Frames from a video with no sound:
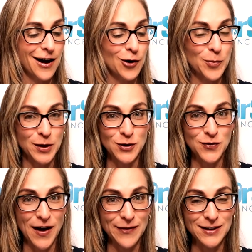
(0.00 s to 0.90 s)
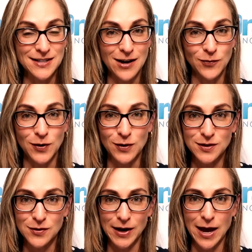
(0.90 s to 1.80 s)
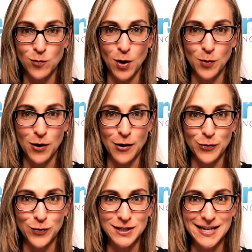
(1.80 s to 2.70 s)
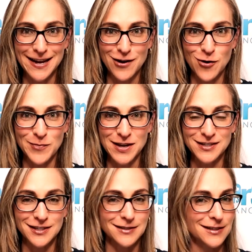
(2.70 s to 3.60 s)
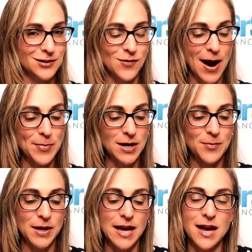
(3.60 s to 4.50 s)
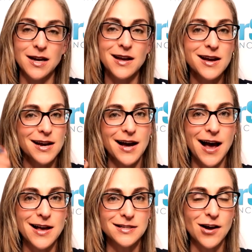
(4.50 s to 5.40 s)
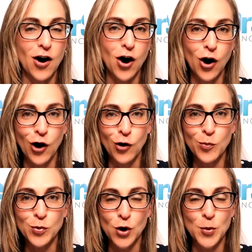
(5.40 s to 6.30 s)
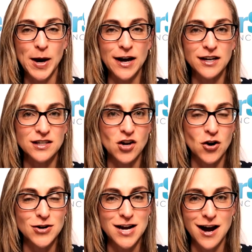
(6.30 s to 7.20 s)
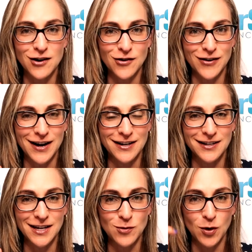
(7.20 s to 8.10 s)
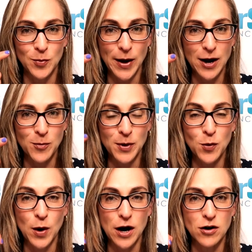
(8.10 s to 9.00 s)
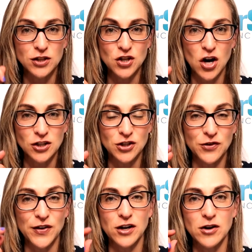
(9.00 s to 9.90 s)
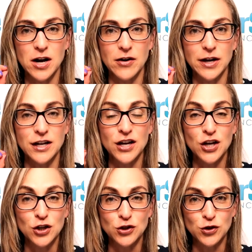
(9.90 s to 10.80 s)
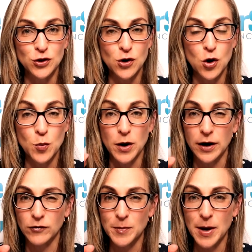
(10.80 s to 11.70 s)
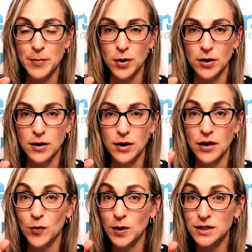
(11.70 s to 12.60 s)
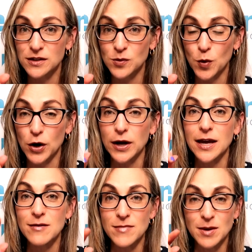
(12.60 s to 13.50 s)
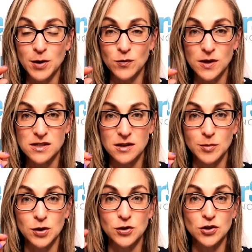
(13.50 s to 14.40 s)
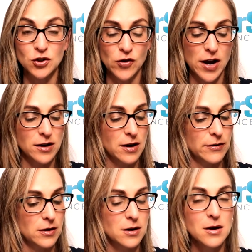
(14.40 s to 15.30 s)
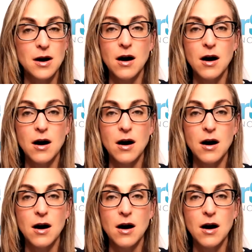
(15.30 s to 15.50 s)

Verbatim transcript: I hope that you found this helpful. So again, what were our 3 take-home messages? Let's wrap it up again. Guys, all probiotics are not created equal. Buyer beware, talk to your veterinarian, do your homework, and remember, if one doesn't work, it may be reasonable to try another.